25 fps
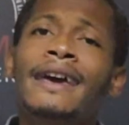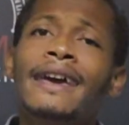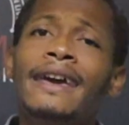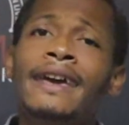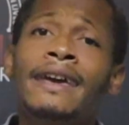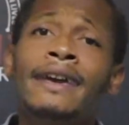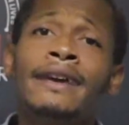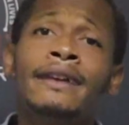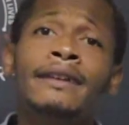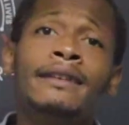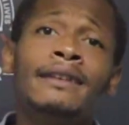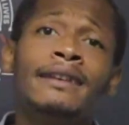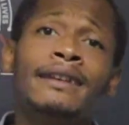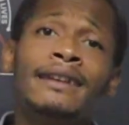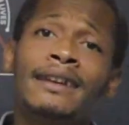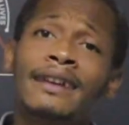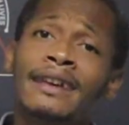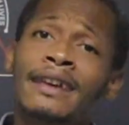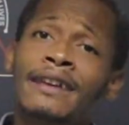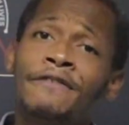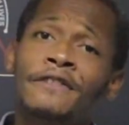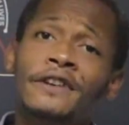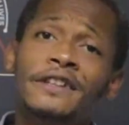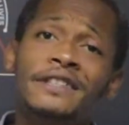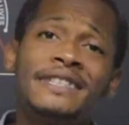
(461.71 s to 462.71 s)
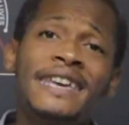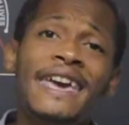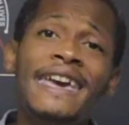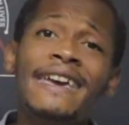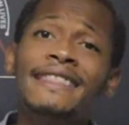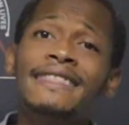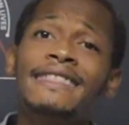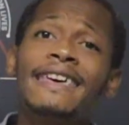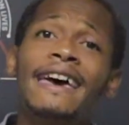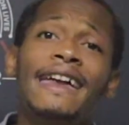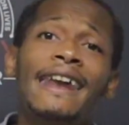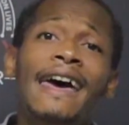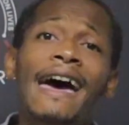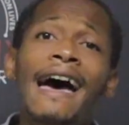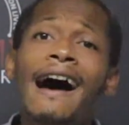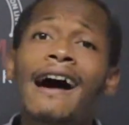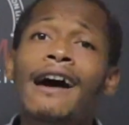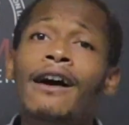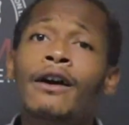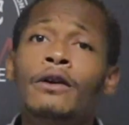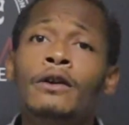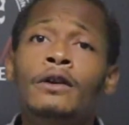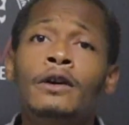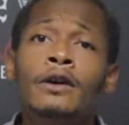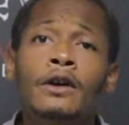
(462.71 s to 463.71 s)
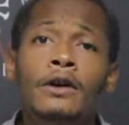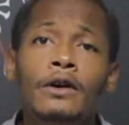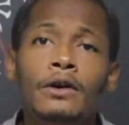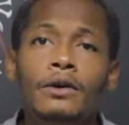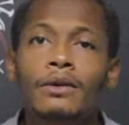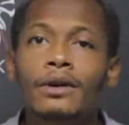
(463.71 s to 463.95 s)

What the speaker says: And if you take that out,